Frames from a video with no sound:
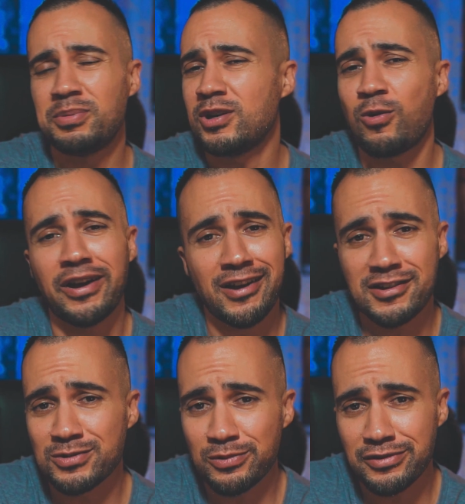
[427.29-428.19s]
be quite
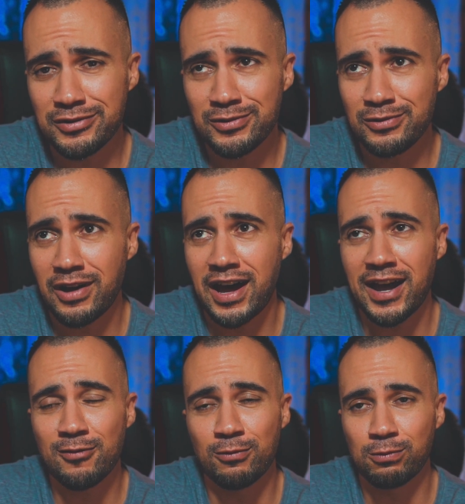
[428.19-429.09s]
honest with you,
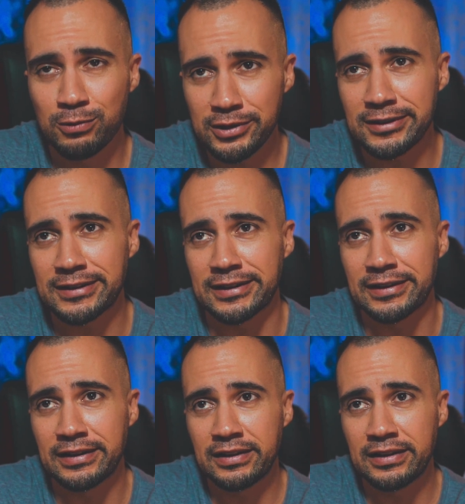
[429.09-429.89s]
I really,